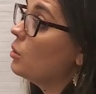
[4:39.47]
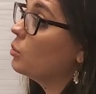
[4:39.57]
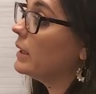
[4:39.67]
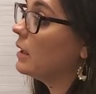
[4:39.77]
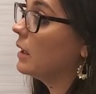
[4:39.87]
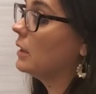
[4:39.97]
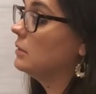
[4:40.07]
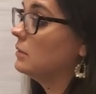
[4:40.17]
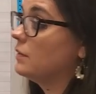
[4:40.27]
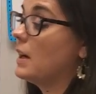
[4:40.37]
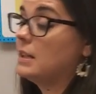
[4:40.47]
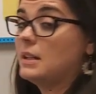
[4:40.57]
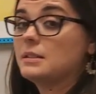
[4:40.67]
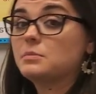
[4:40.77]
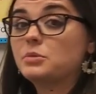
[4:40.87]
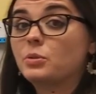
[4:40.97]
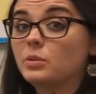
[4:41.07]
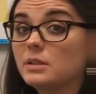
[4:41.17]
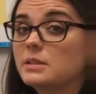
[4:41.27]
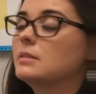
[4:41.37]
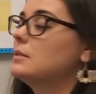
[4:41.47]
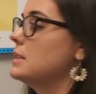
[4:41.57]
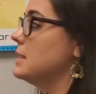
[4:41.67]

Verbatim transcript: we are finding out some tools to